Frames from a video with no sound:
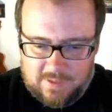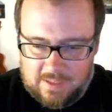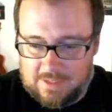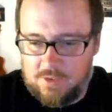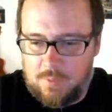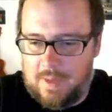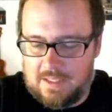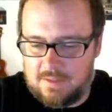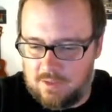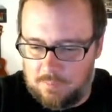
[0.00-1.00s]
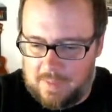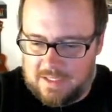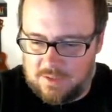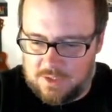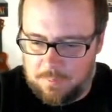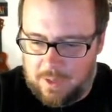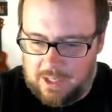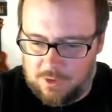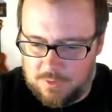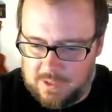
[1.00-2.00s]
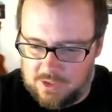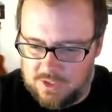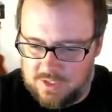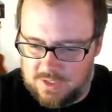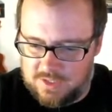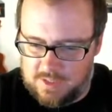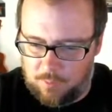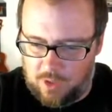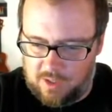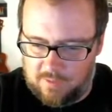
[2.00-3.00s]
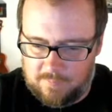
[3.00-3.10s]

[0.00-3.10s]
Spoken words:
not that the maskless bothers me. It just doesn't seem right.